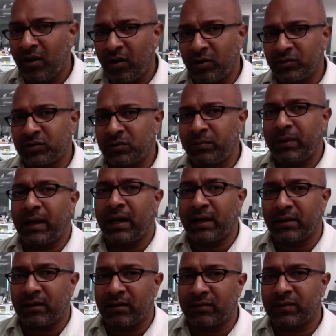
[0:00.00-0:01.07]
also part
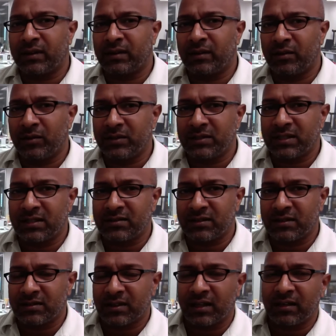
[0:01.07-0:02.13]
of the
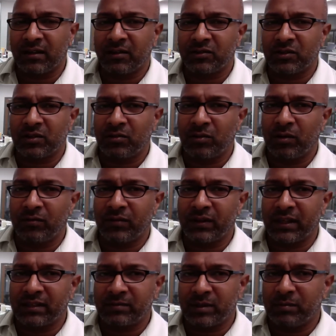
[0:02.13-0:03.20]
low-intensity psychological warfare
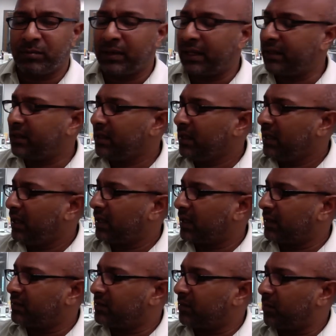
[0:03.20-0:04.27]
that's being played
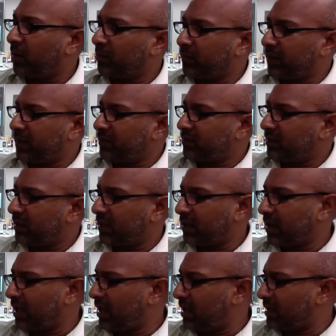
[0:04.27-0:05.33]
against the population at
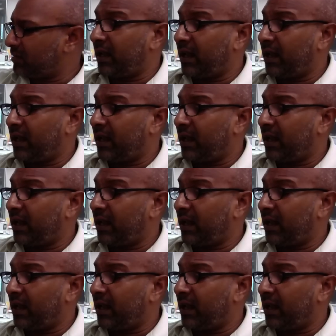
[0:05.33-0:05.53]
large,